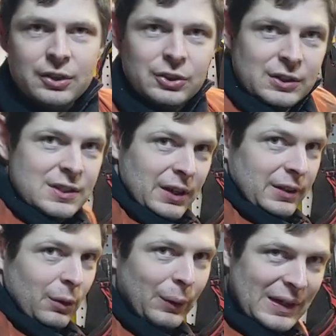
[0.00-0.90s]
you can
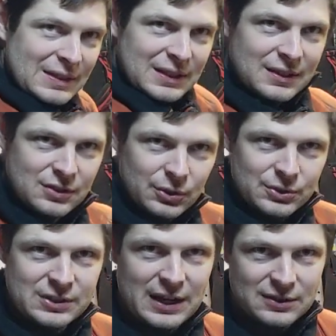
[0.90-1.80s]
tuck the waist in so
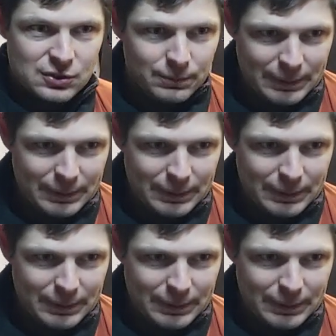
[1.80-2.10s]
it's not so